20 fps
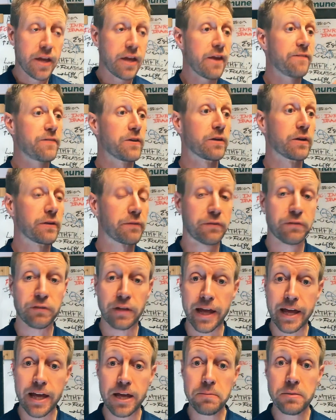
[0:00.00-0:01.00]
If you're
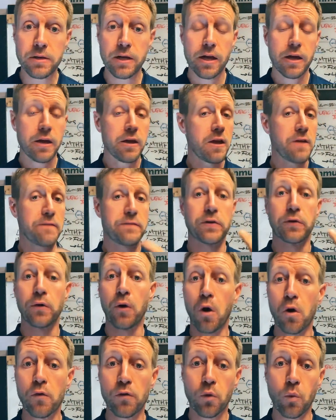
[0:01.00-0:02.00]
inflamed, if
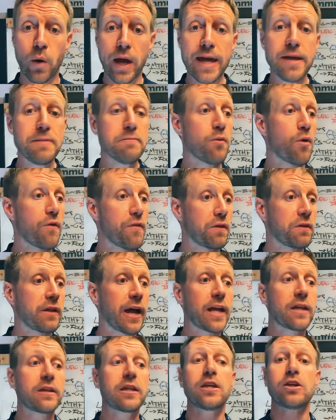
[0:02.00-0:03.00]
you're overweight, more than
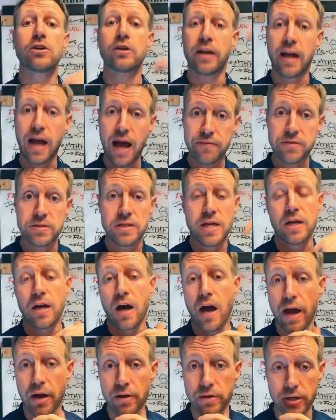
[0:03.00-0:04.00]
likely you're going to have to take
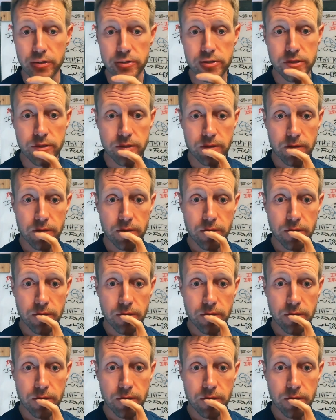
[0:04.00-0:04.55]
a higher dose.